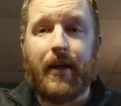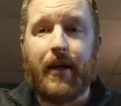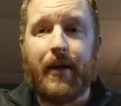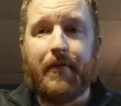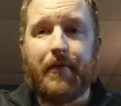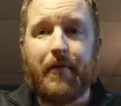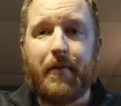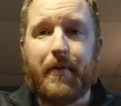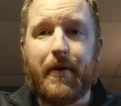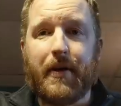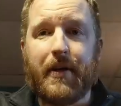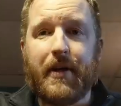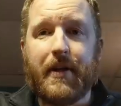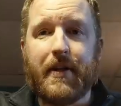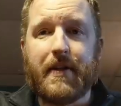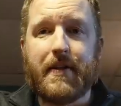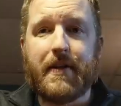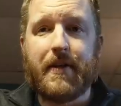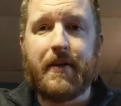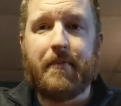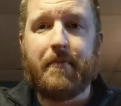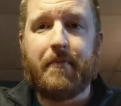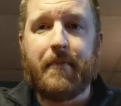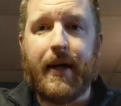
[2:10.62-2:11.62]
Hey everybody, it's
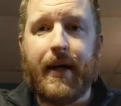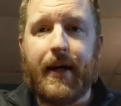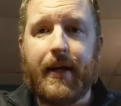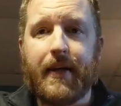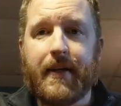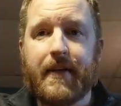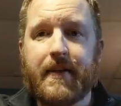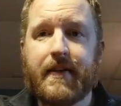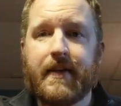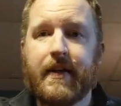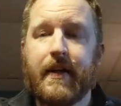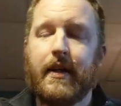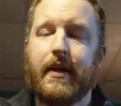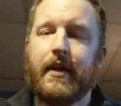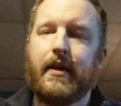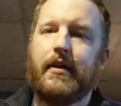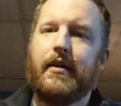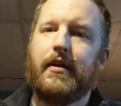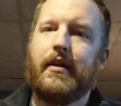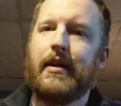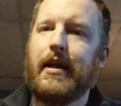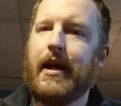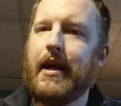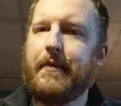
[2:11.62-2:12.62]
Tim Backus.
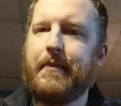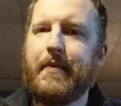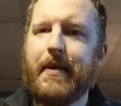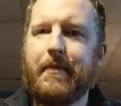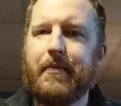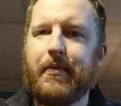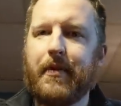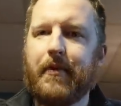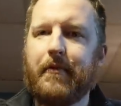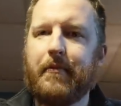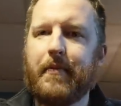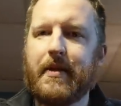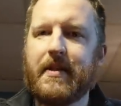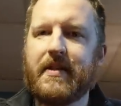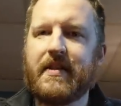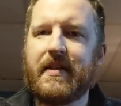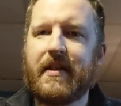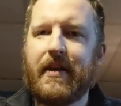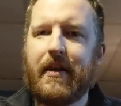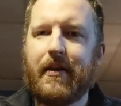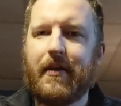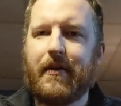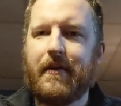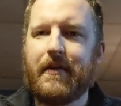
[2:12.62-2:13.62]
A lot of people have been
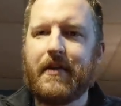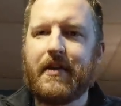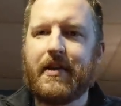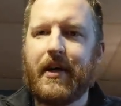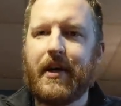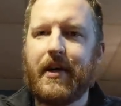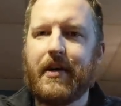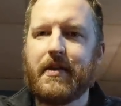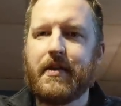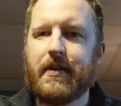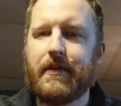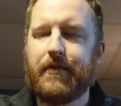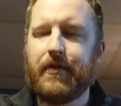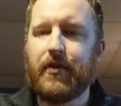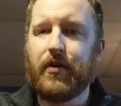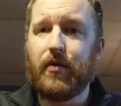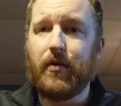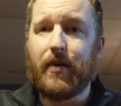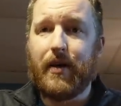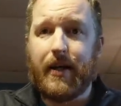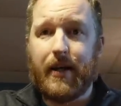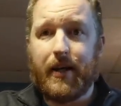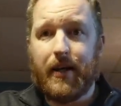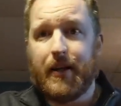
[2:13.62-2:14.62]
scared of the Titans for
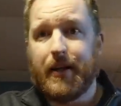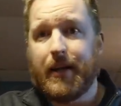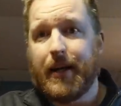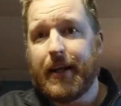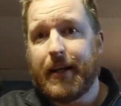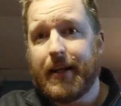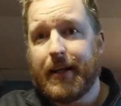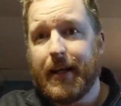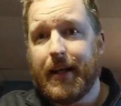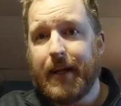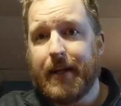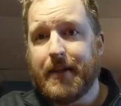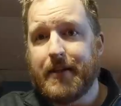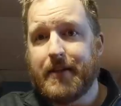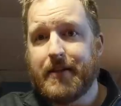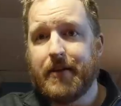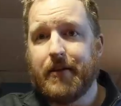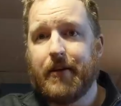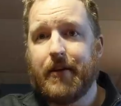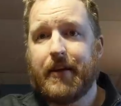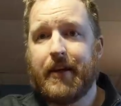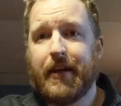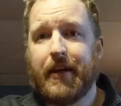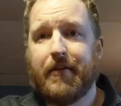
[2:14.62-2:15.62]
a while, and I get it.
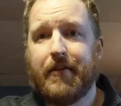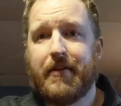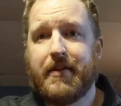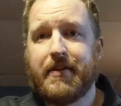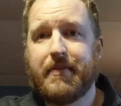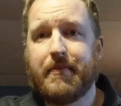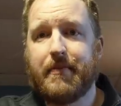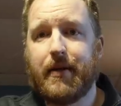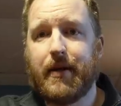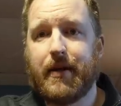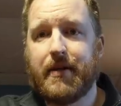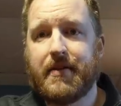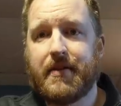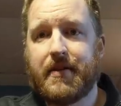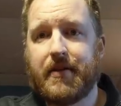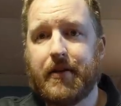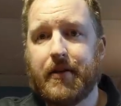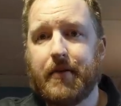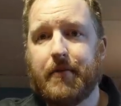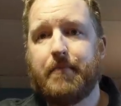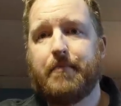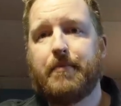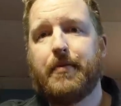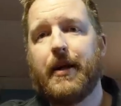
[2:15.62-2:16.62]
Derrick Henry's a
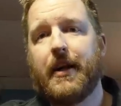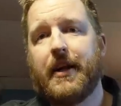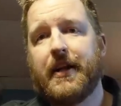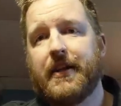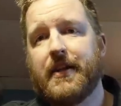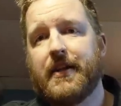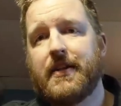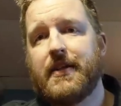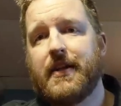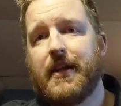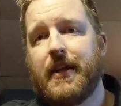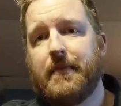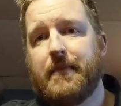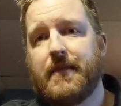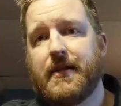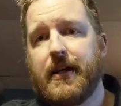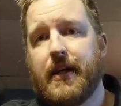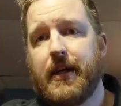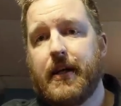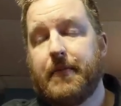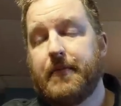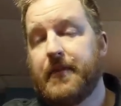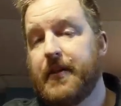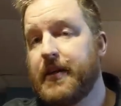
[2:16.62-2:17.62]
monster. But at the same
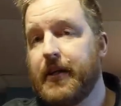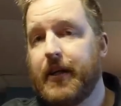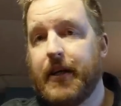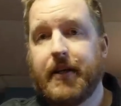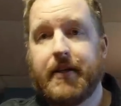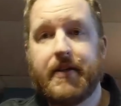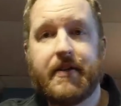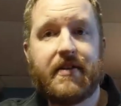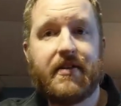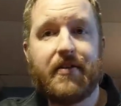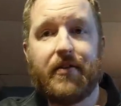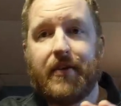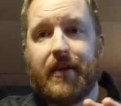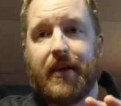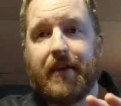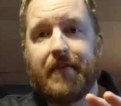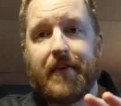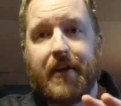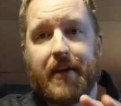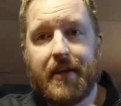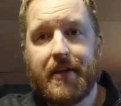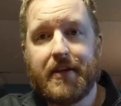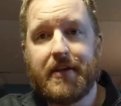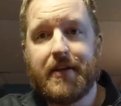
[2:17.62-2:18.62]
time, the Titans don't
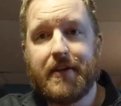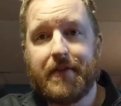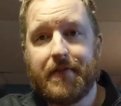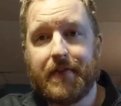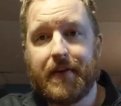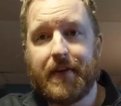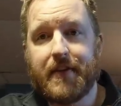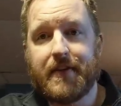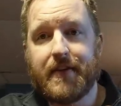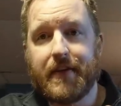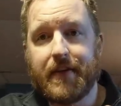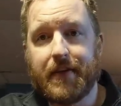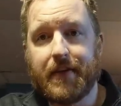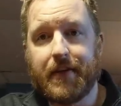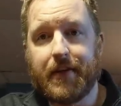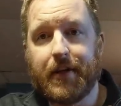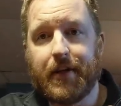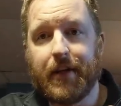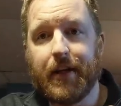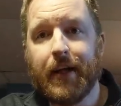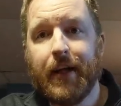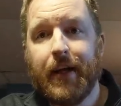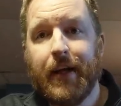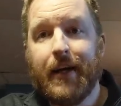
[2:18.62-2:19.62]
have any defense at
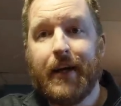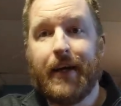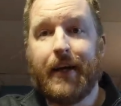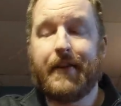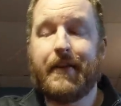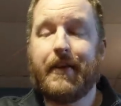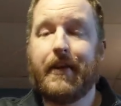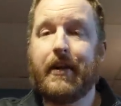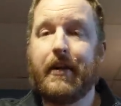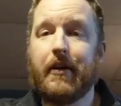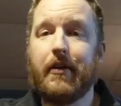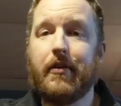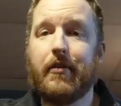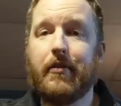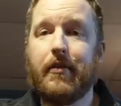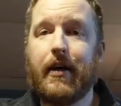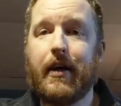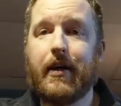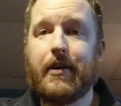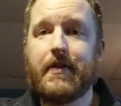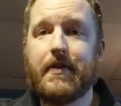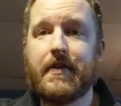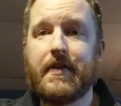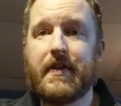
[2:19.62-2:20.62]
all. I think Aaron
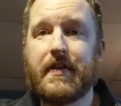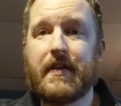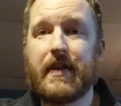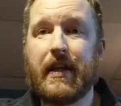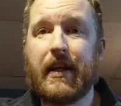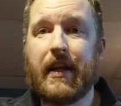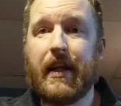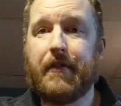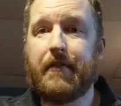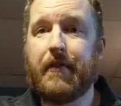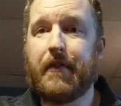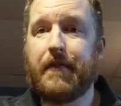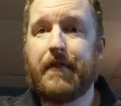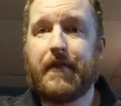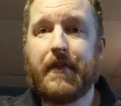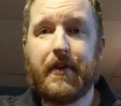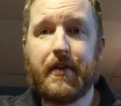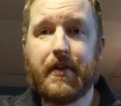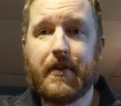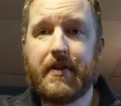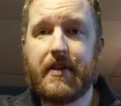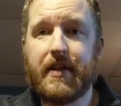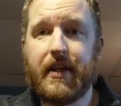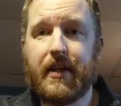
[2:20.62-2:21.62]
Rodgers is going to have a
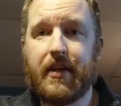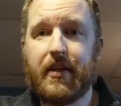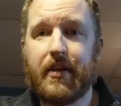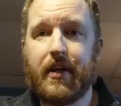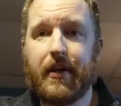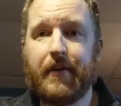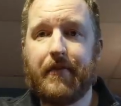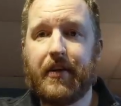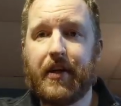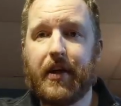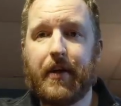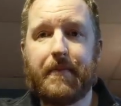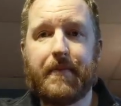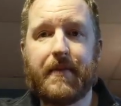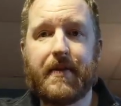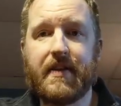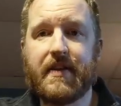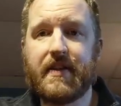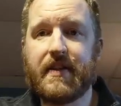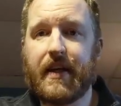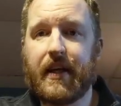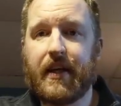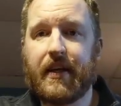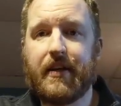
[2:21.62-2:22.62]
field day carving up
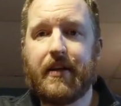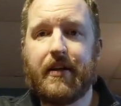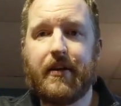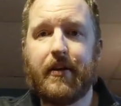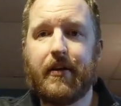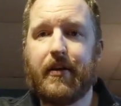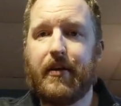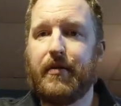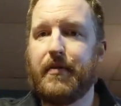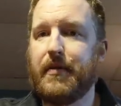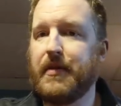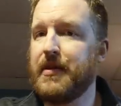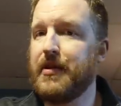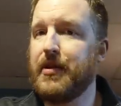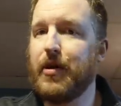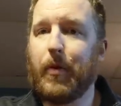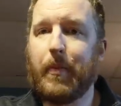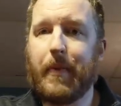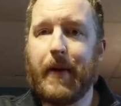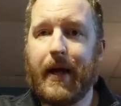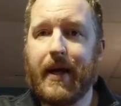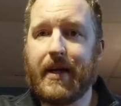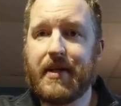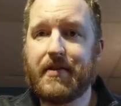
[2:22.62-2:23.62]
this secondary with no
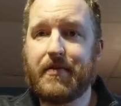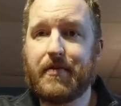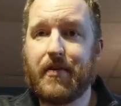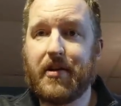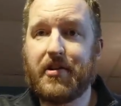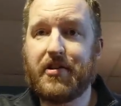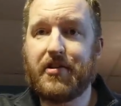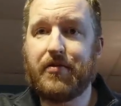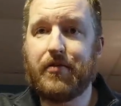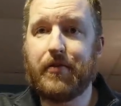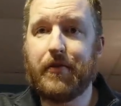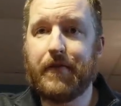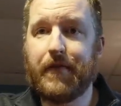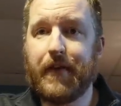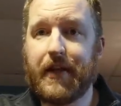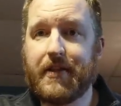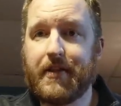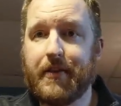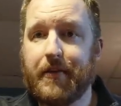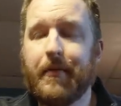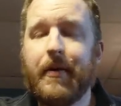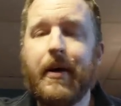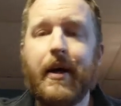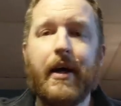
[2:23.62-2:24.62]
pass rush to
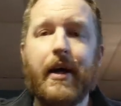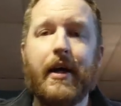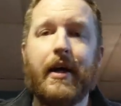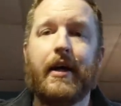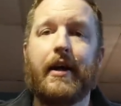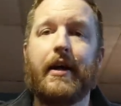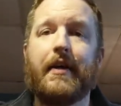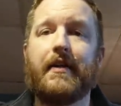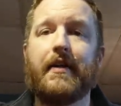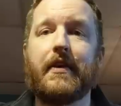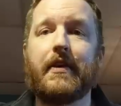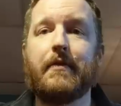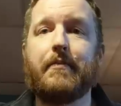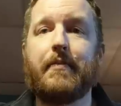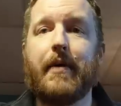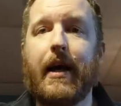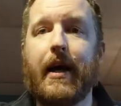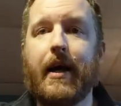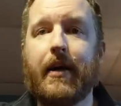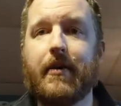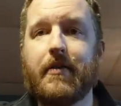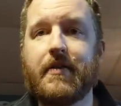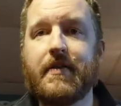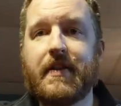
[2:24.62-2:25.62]
affect him. And I think the
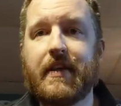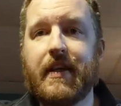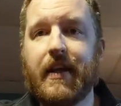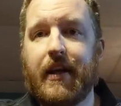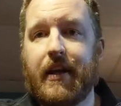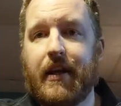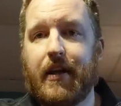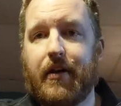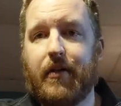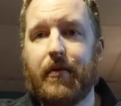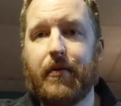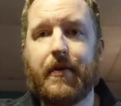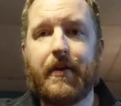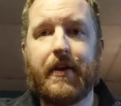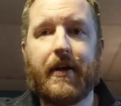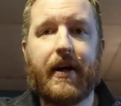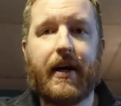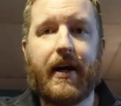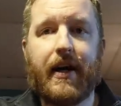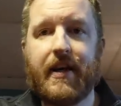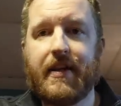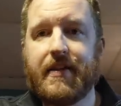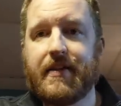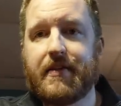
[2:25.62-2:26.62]
Packers get out with a
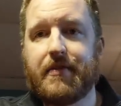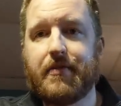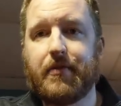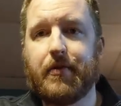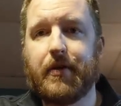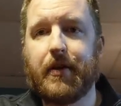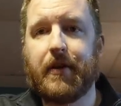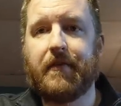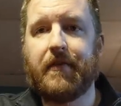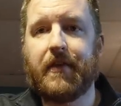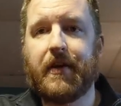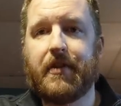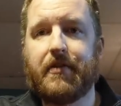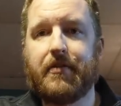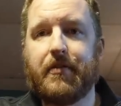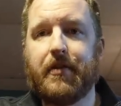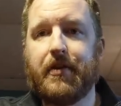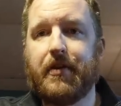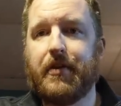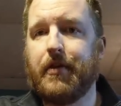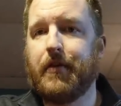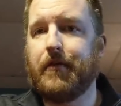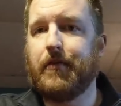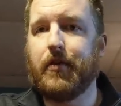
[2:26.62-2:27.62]
high-scoring
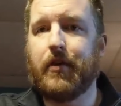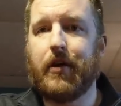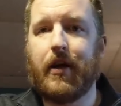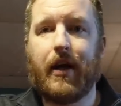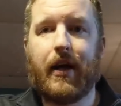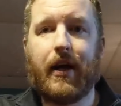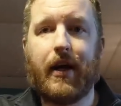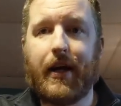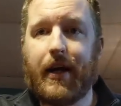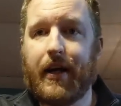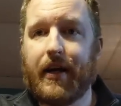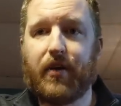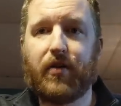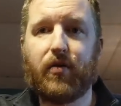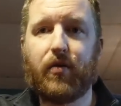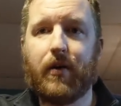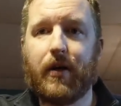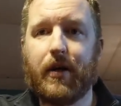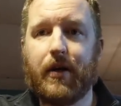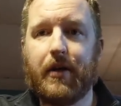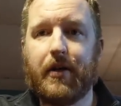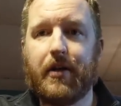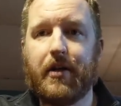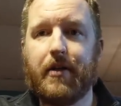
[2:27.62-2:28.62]
victory over a
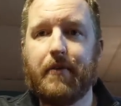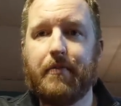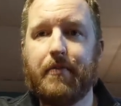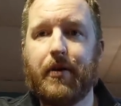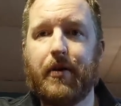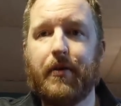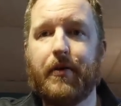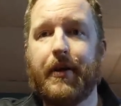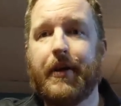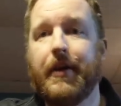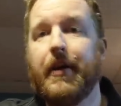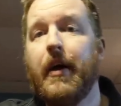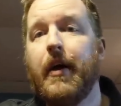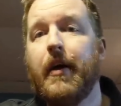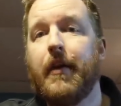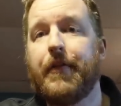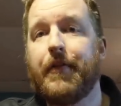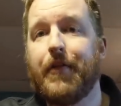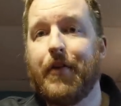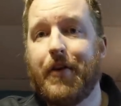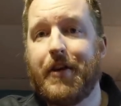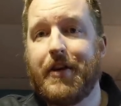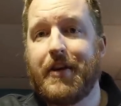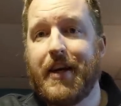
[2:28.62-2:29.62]
high-quality opponent,
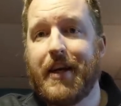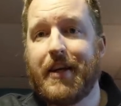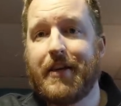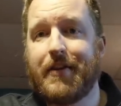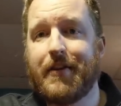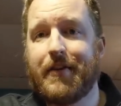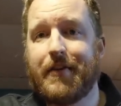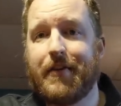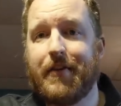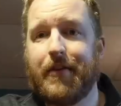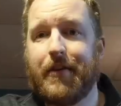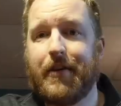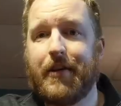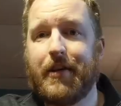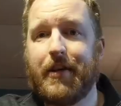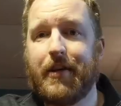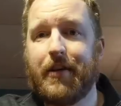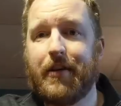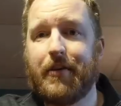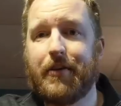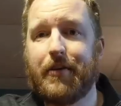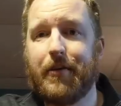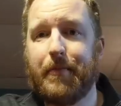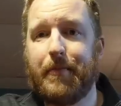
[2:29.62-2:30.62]
thirty-eight to thirty.
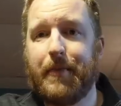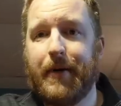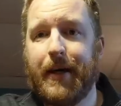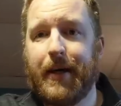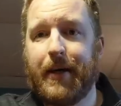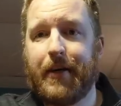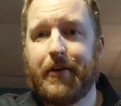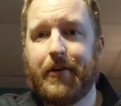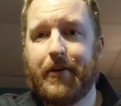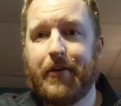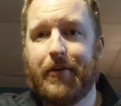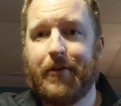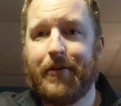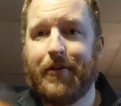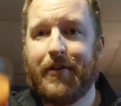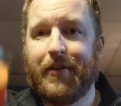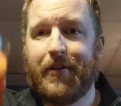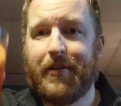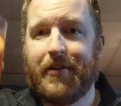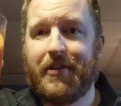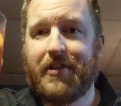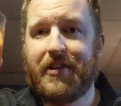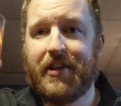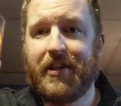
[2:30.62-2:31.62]
Go Pack, go.
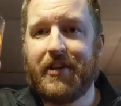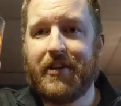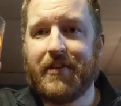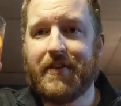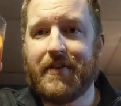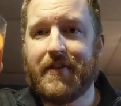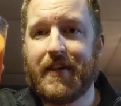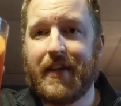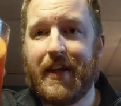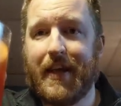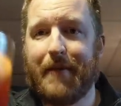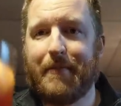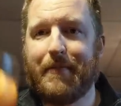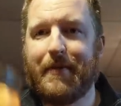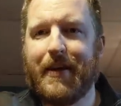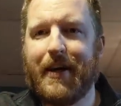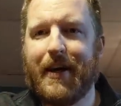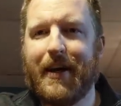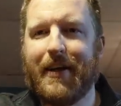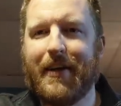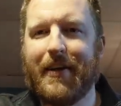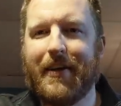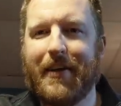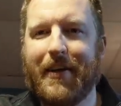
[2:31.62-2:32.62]
Cheers and happy
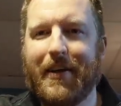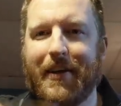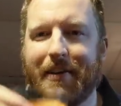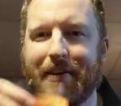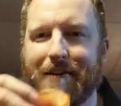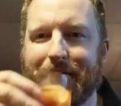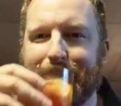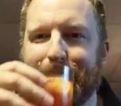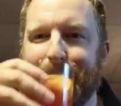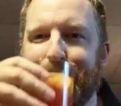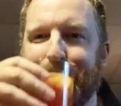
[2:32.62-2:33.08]
holidays.